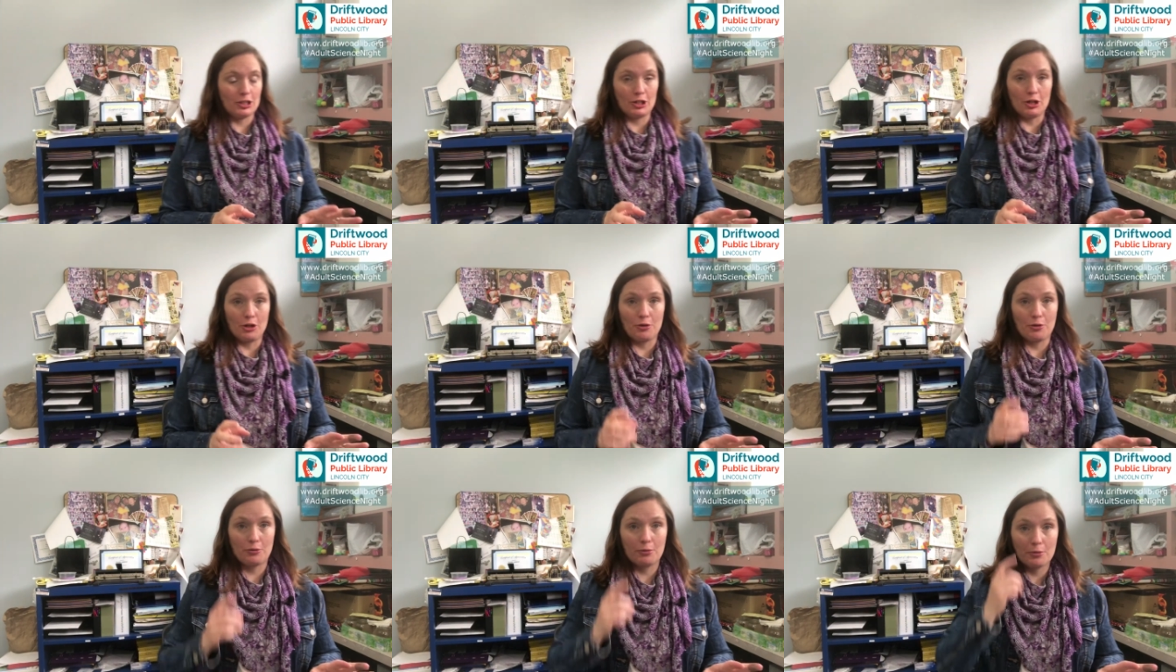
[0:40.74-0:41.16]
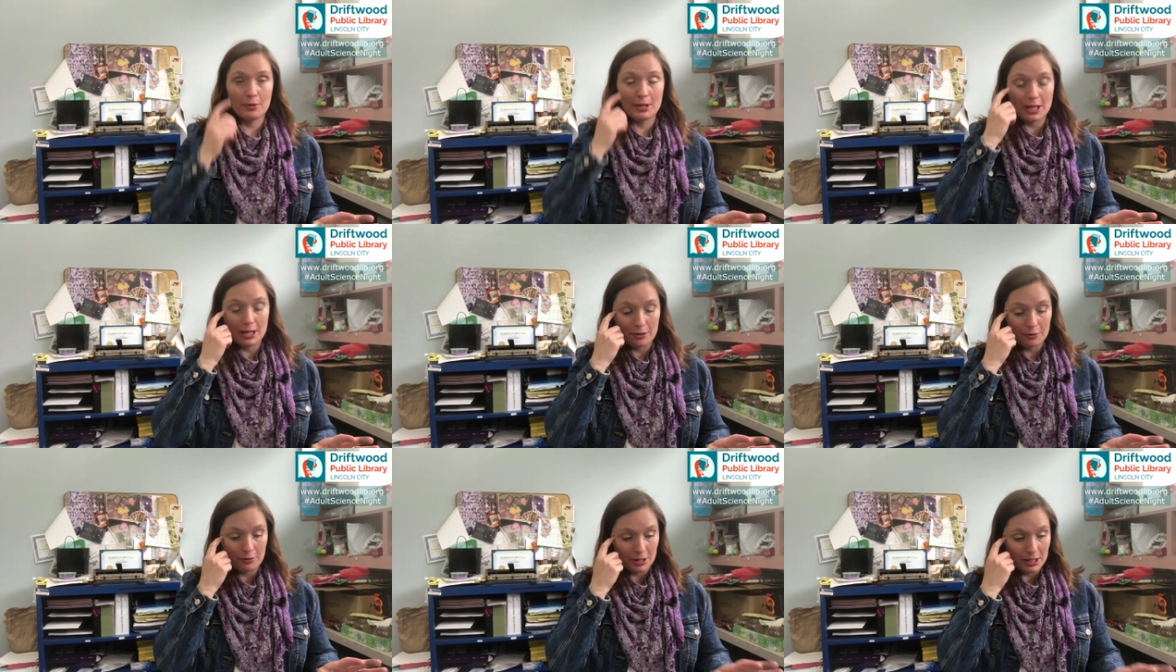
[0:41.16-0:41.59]
to go through the
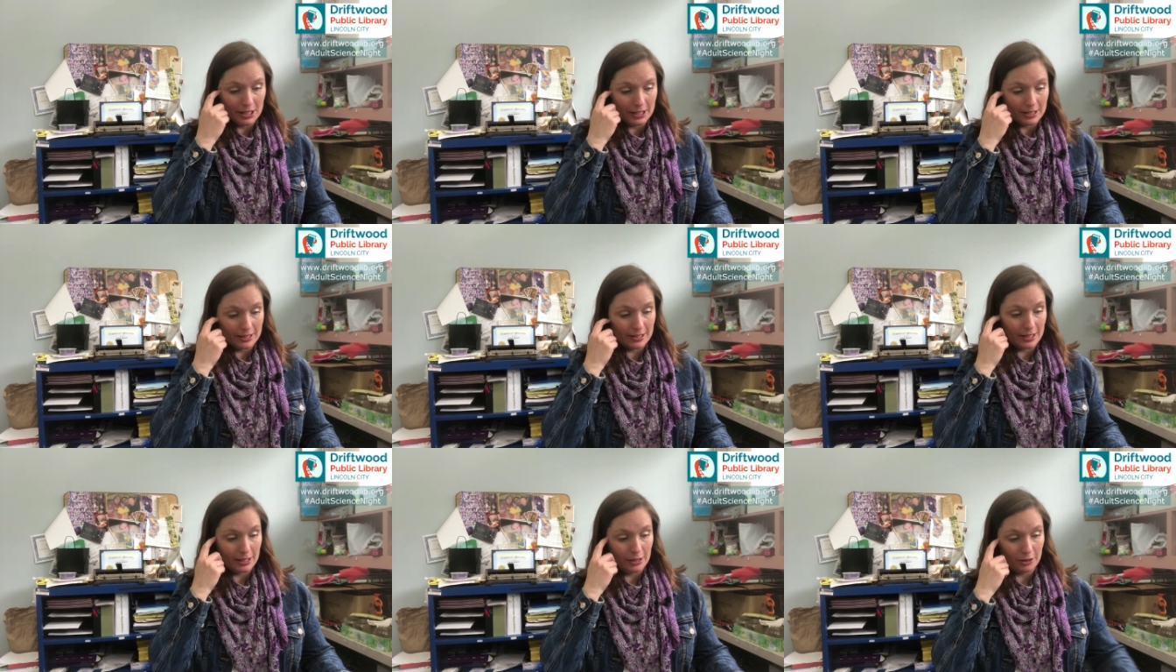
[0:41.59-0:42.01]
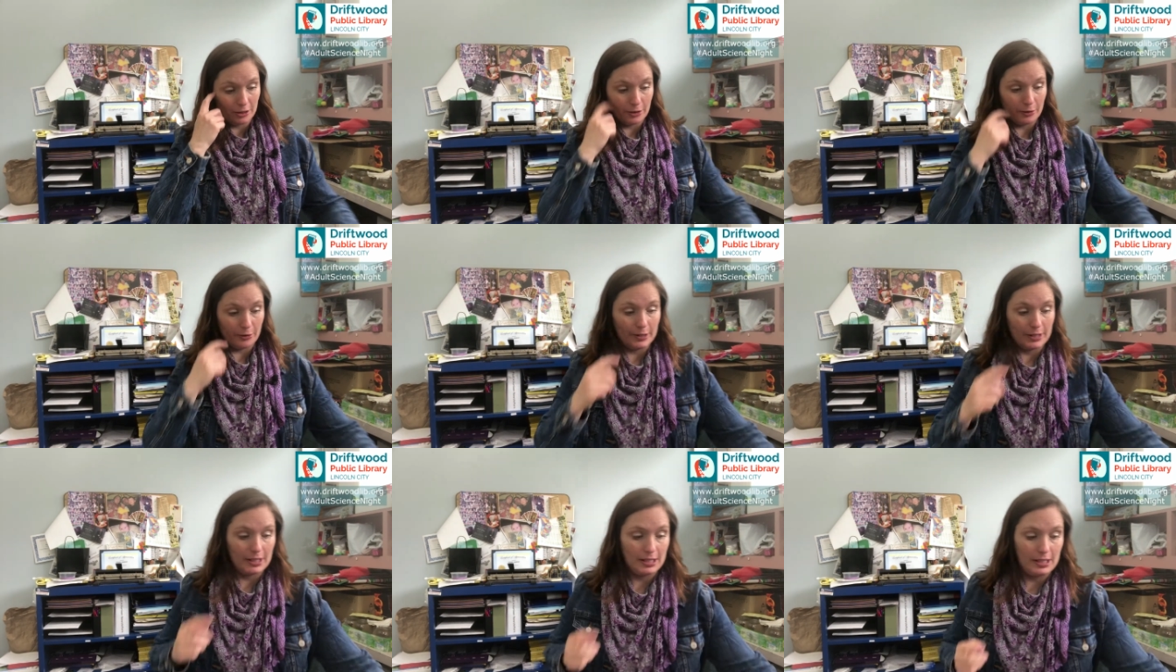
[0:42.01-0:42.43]
ingredients that you're
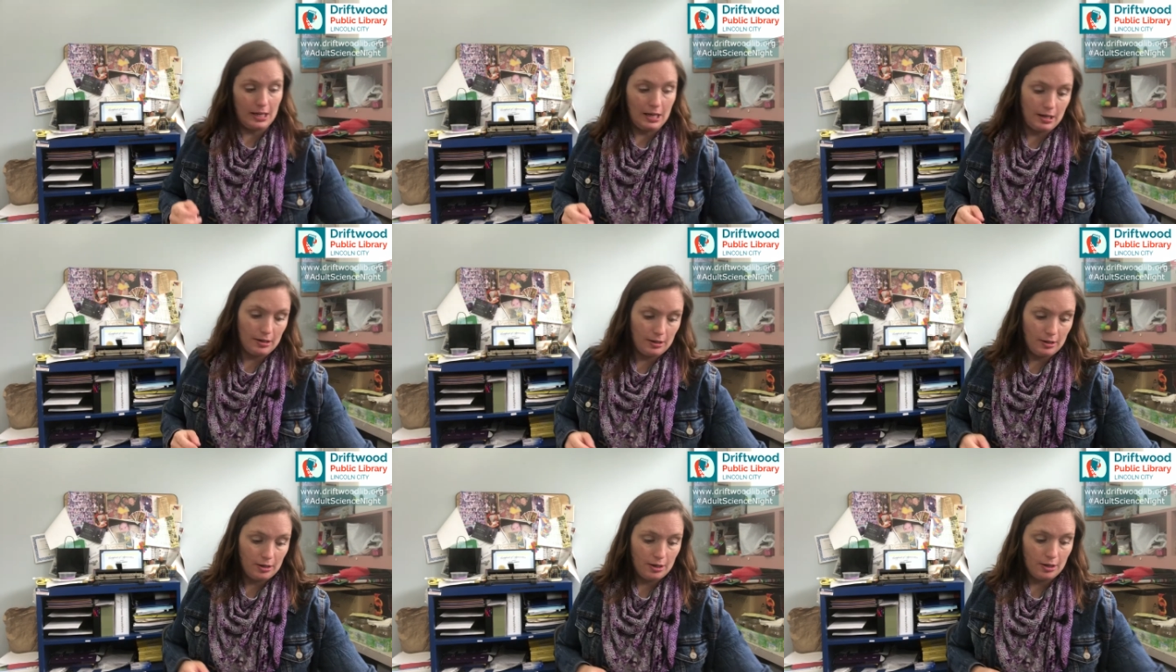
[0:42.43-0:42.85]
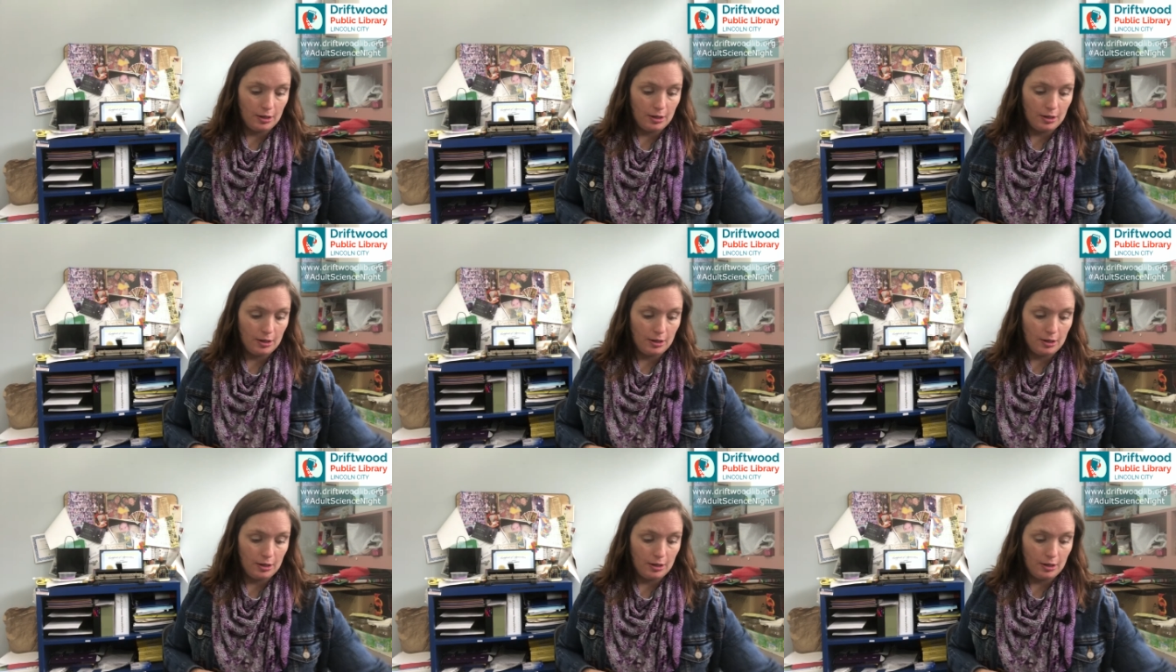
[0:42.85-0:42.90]
going to need.